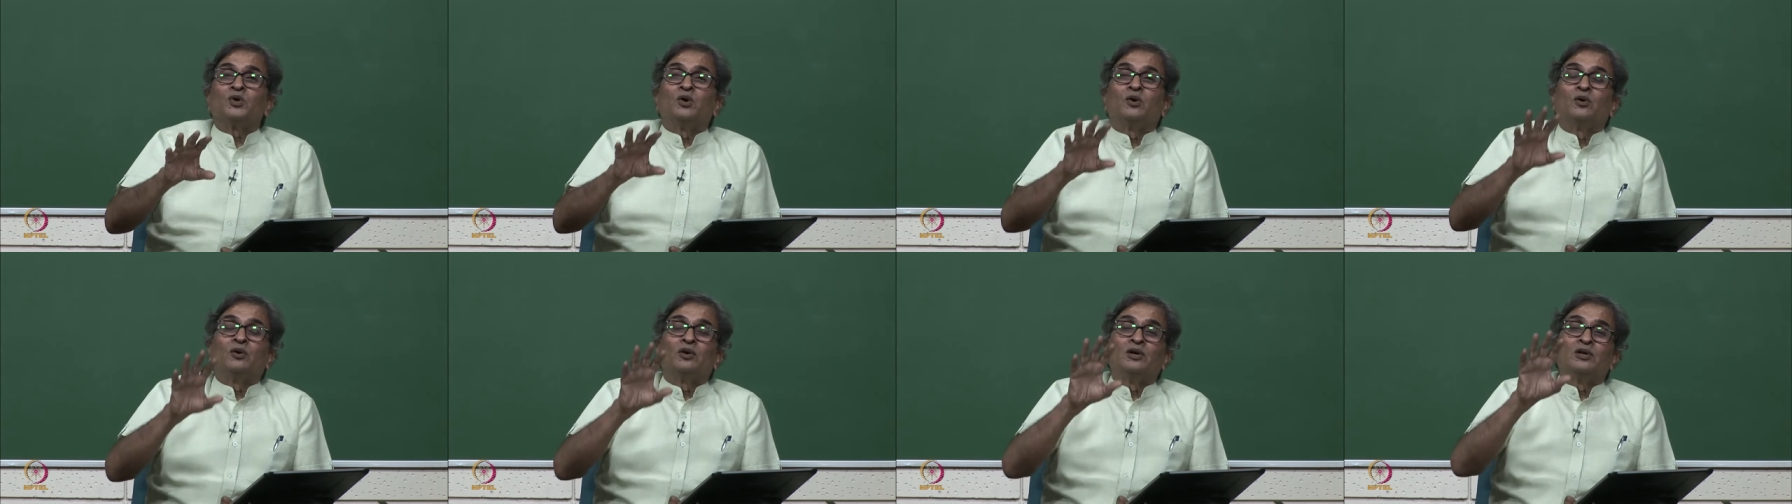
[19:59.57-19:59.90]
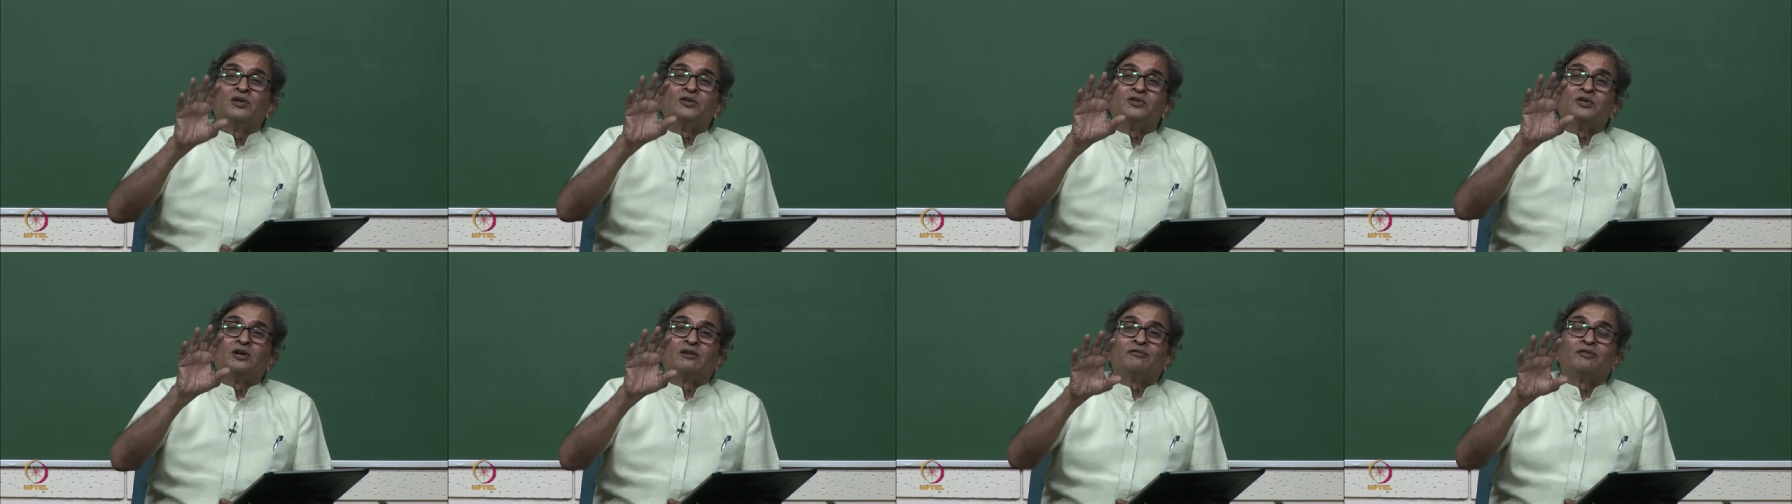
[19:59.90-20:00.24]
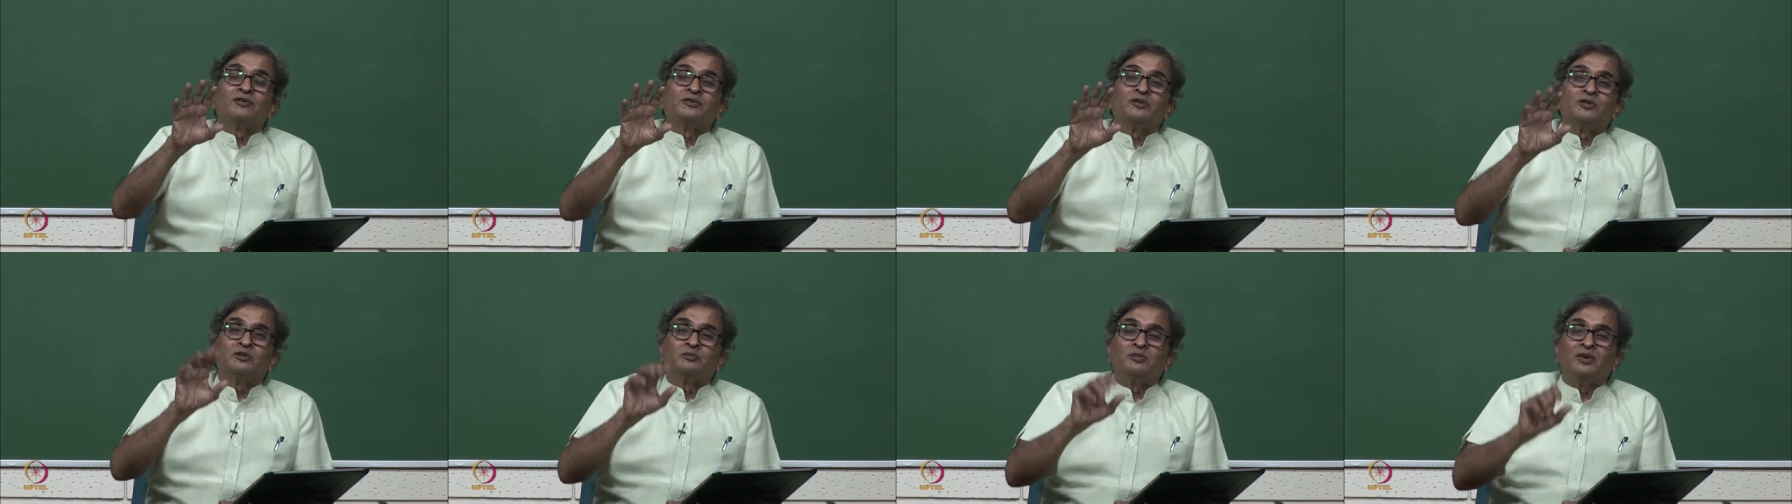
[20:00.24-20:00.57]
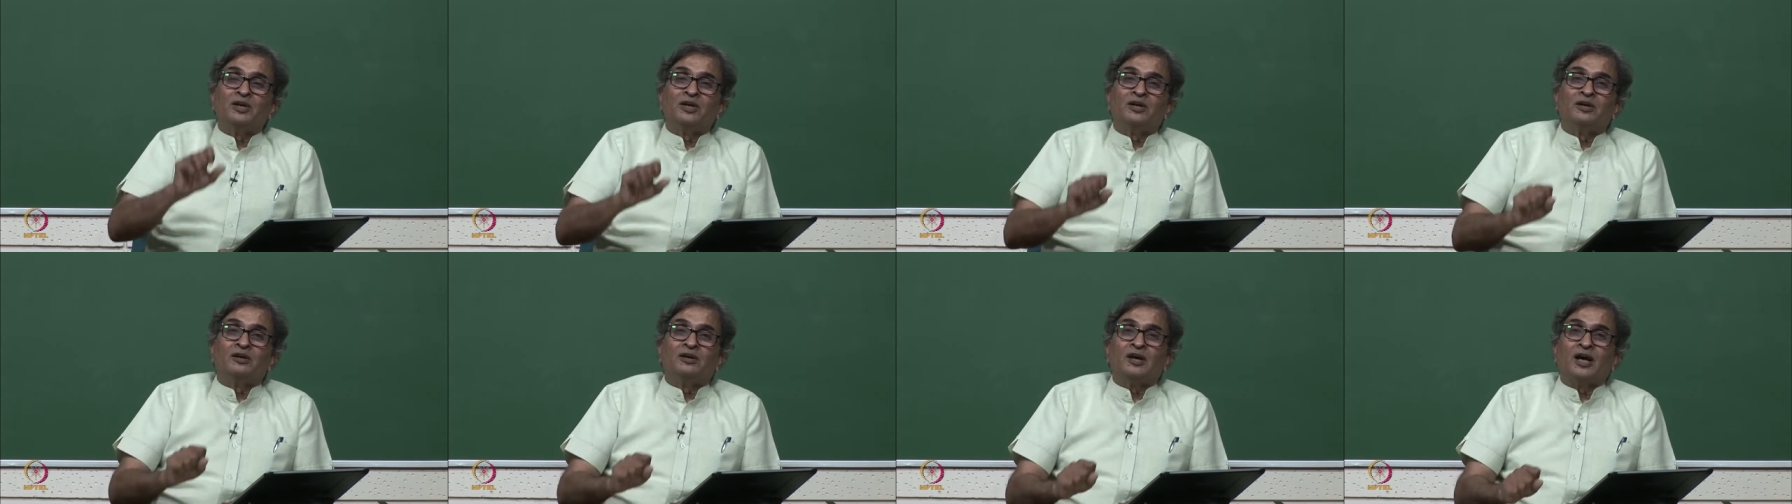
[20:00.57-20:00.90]
only surface is
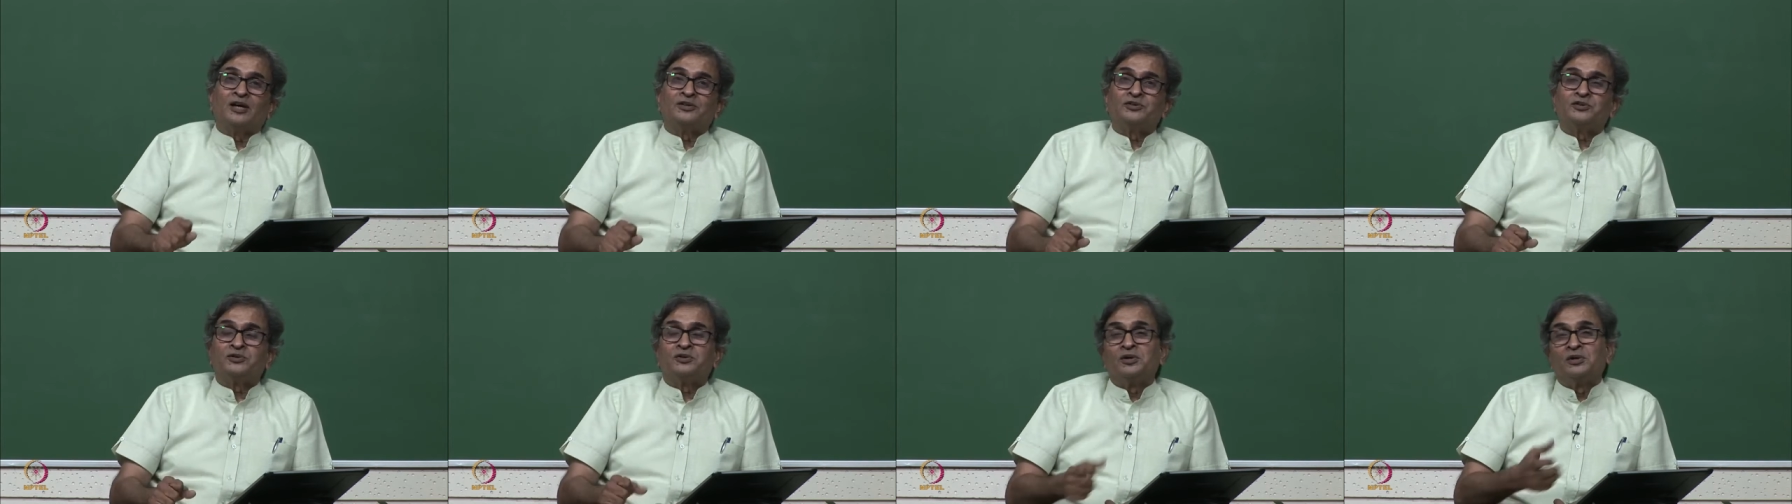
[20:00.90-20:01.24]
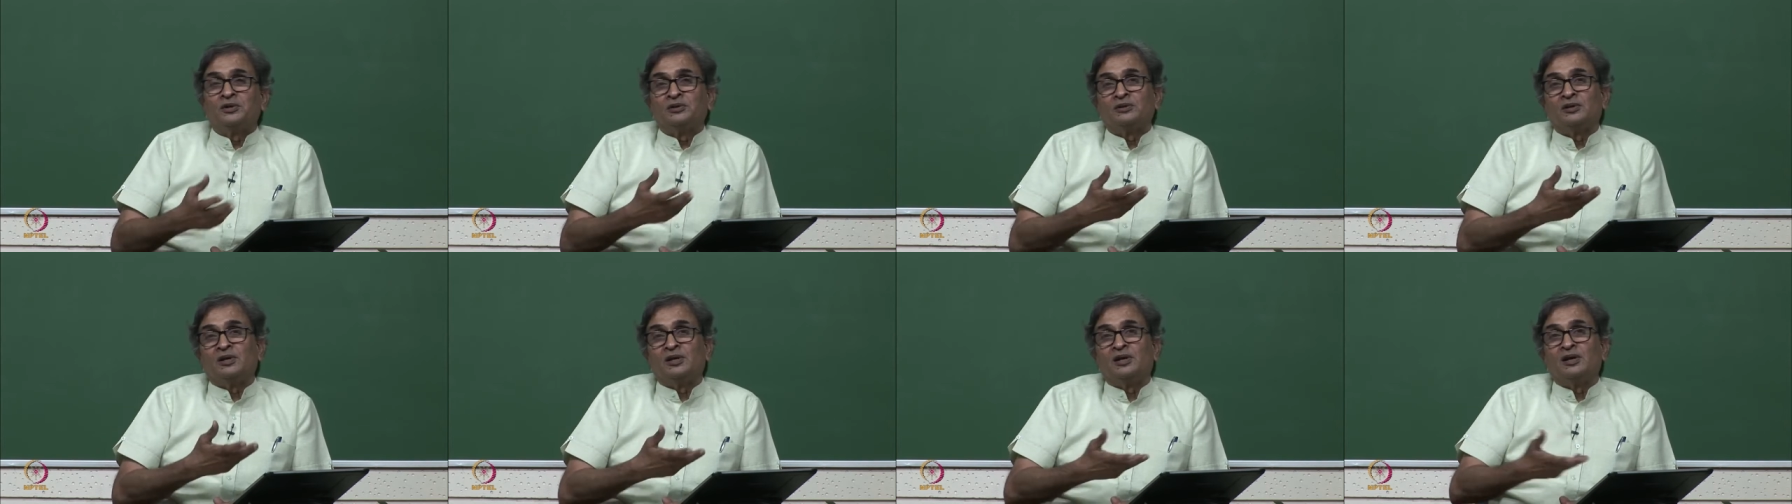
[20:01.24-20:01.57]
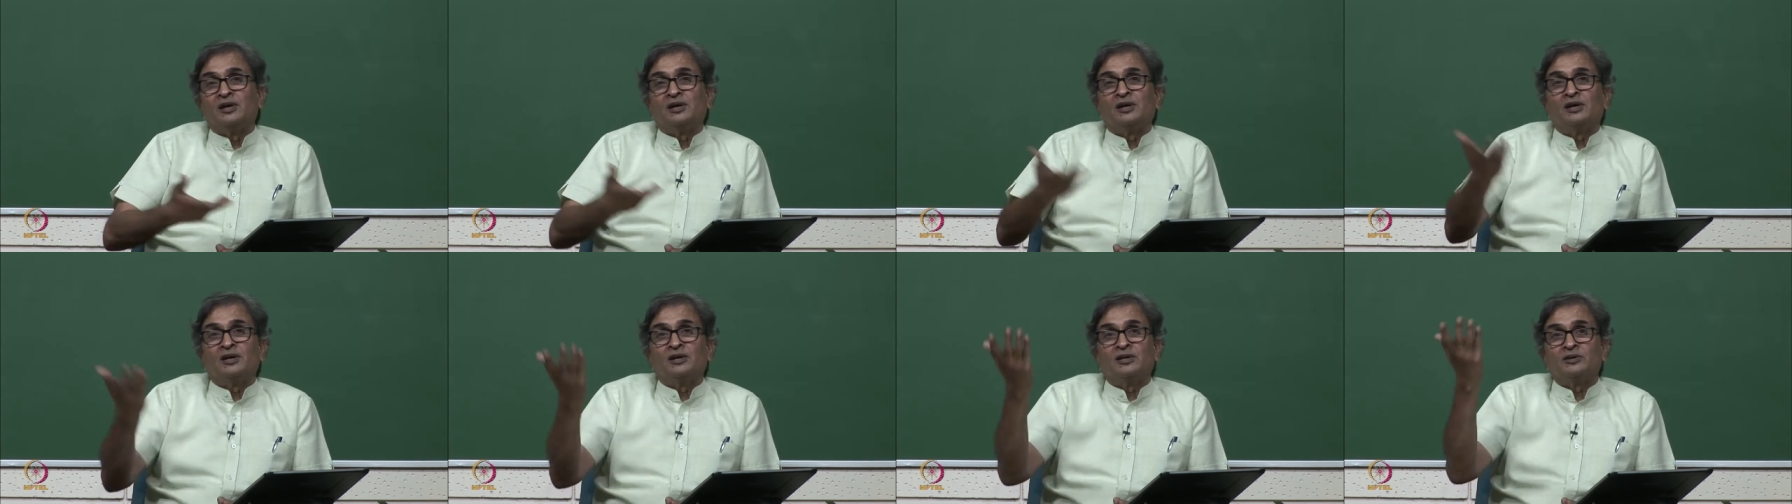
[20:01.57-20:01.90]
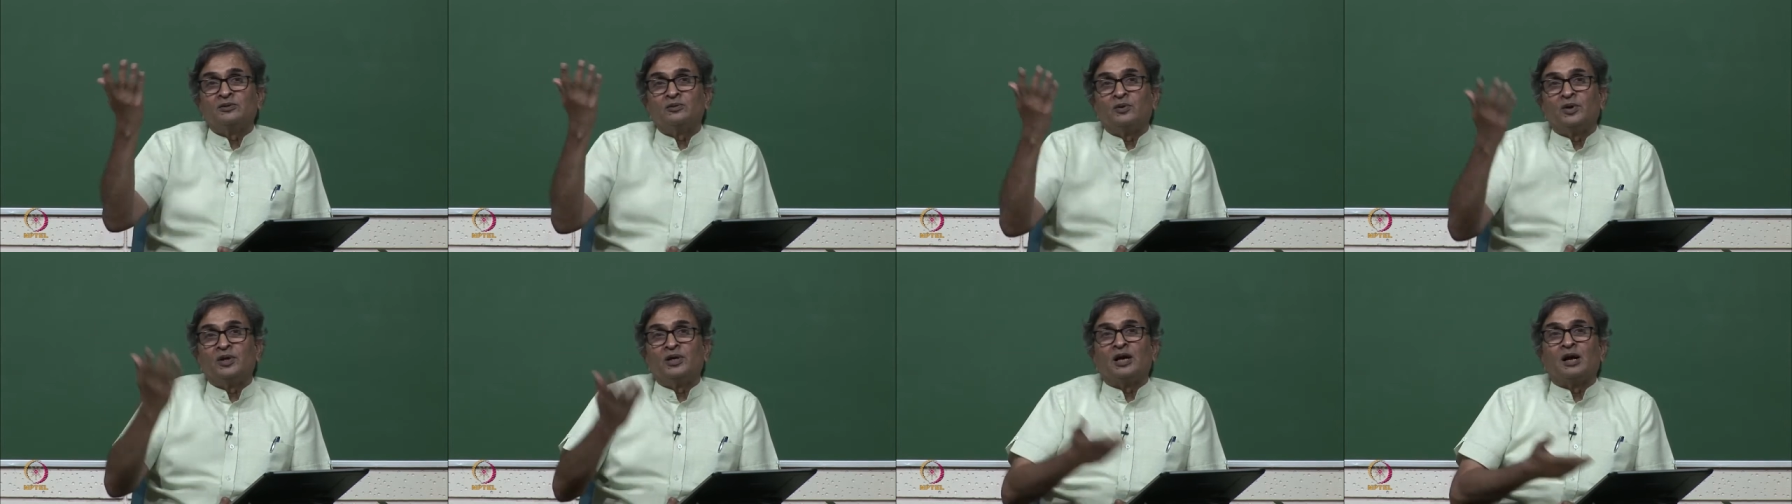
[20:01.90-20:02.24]
being touched, the liquor is
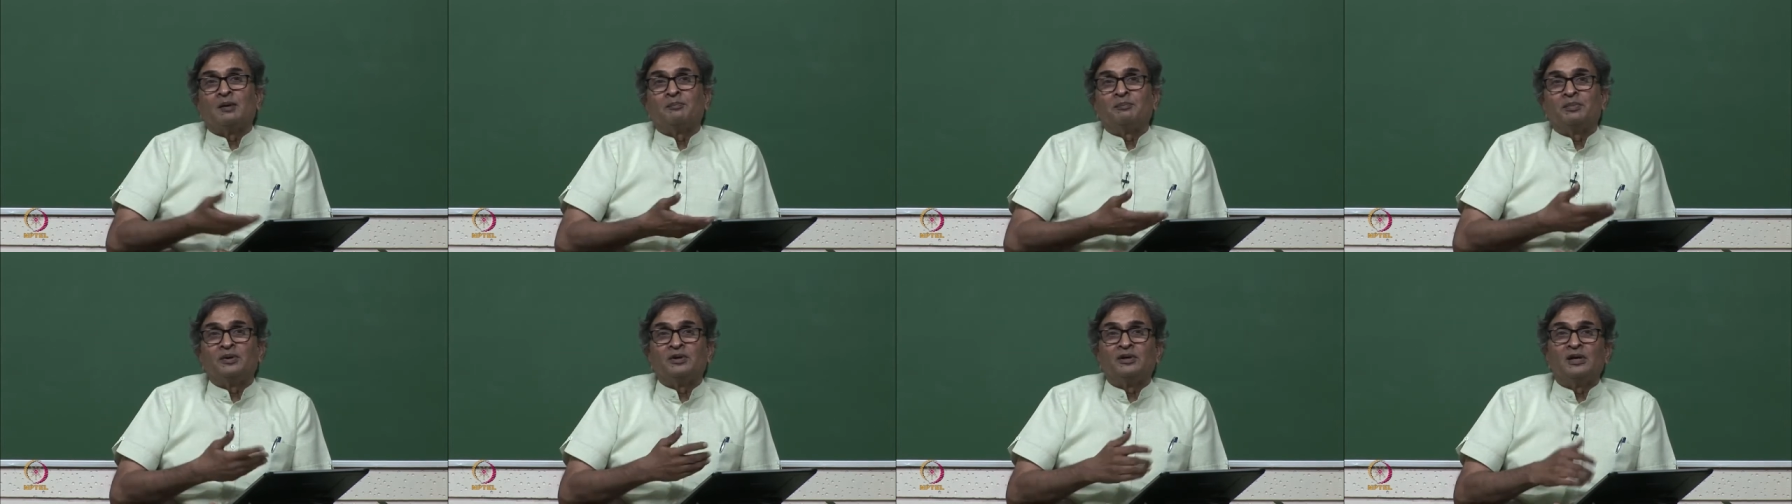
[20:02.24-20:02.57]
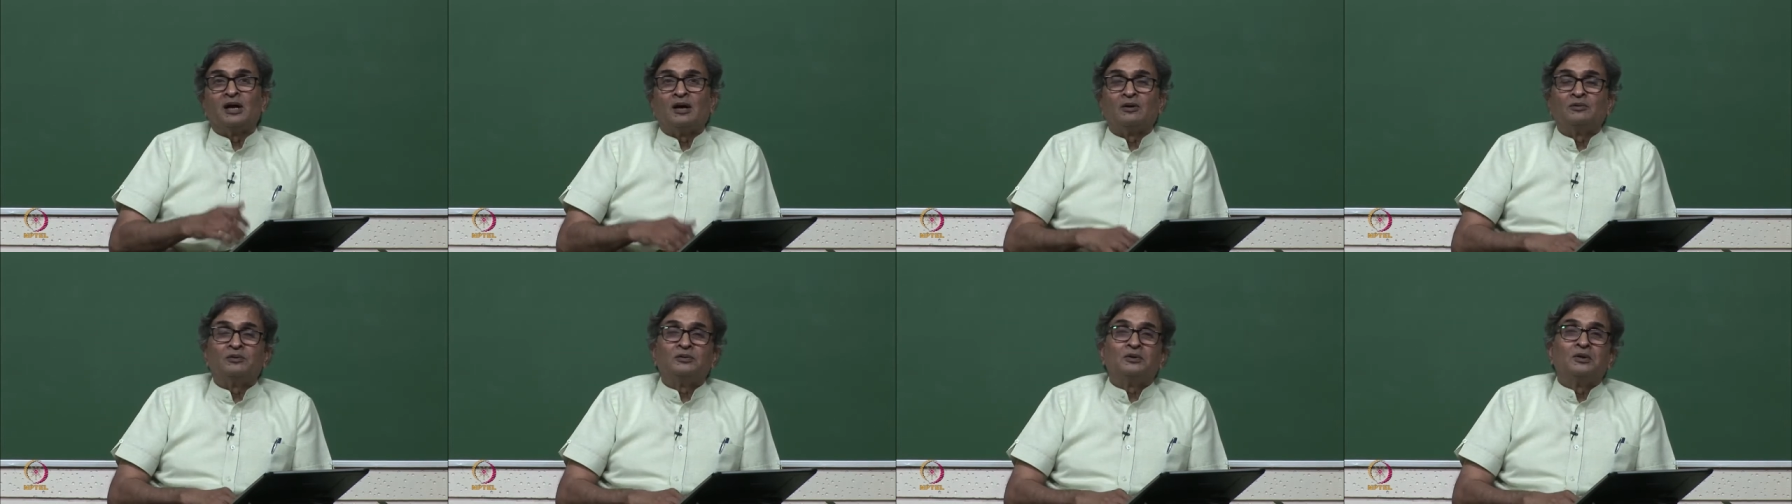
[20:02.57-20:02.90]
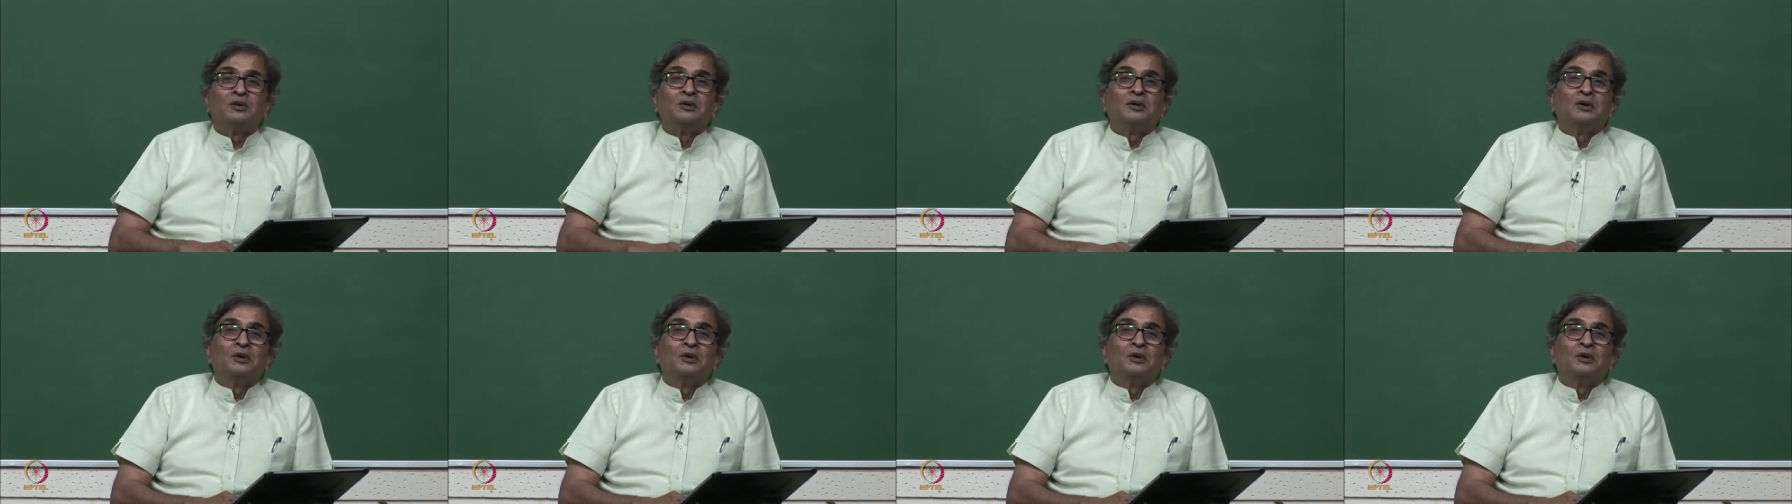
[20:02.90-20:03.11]
going up and down.